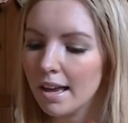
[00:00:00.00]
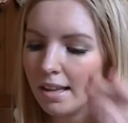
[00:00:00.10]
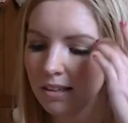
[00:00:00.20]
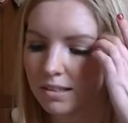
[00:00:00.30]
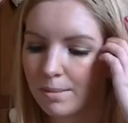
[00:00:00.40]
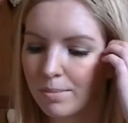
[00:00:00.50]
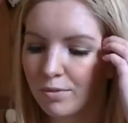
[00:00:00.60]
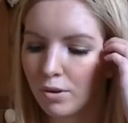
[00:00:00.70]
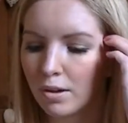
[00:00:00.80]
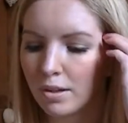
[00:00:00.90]
and it's the
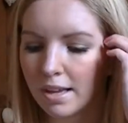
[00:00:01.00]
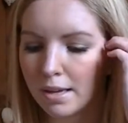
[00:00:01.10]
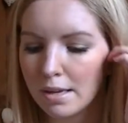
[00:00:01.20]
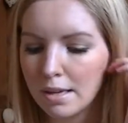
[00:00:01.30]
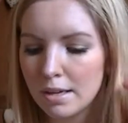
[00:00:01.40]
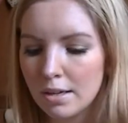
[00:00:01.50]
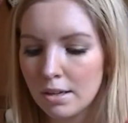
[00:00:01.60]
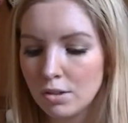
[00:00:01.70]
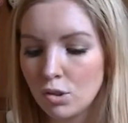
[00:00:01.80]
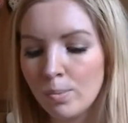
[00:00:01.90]
Mavala
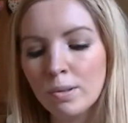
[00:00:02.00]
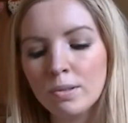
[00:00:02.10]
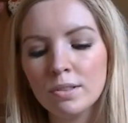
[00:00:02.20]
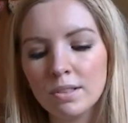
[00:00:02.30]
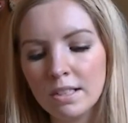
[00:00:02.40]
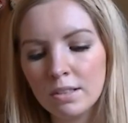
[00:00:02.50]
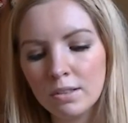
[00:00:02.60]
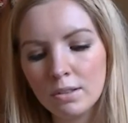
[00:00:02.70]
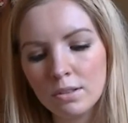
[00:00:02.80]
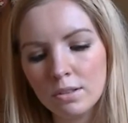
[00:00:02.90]
Double
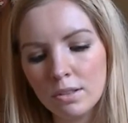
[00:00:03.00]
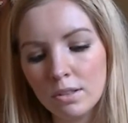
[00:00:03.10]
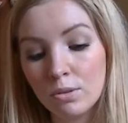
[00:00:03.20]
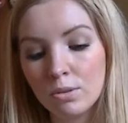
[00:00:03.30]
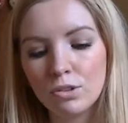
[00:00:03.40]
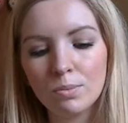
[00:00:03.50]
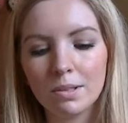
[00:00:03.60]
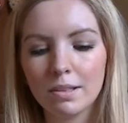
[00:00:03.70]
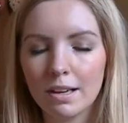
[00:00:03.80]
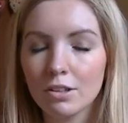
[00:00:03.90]
Cils, no, Double
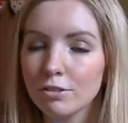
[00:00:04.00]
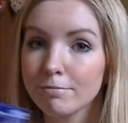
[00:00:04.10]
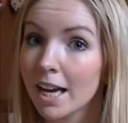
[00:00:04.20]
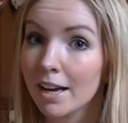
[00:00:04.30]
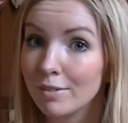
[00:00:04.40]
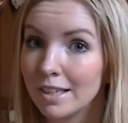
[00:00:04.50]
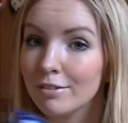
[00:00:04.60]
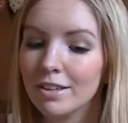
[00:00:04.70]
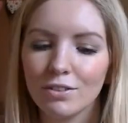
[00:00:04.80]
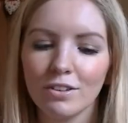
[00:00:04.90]
Lash, I mean the
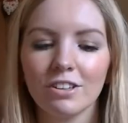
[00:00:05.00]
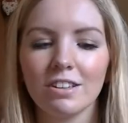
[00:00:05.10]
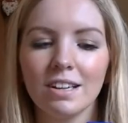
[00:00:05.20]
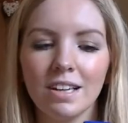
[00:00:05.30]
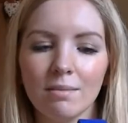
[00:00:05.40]
French version,